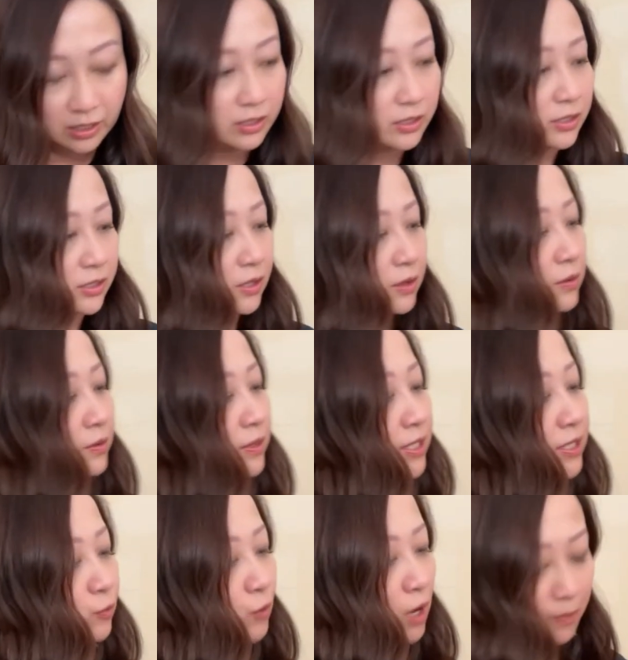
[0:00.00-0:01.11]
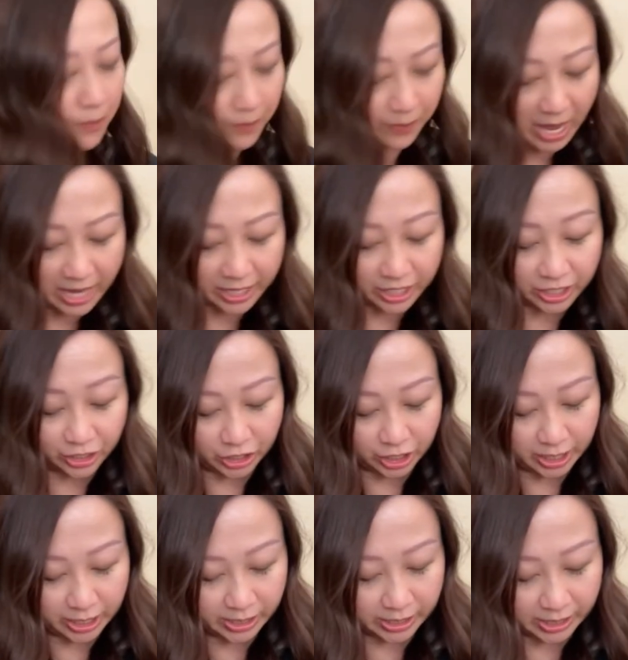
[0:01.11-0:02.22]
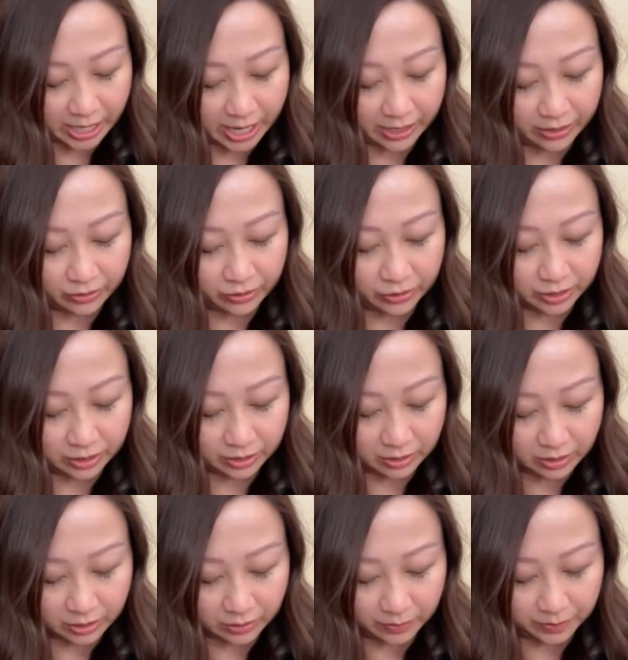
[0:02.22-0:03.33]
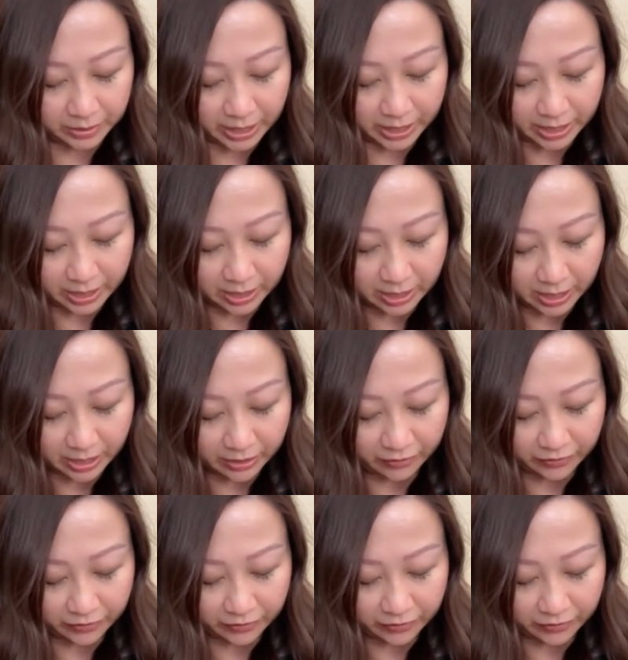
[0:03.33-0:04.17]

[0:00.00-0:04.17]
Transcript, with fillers: So it's well packaged inside. There's, you know, plenty of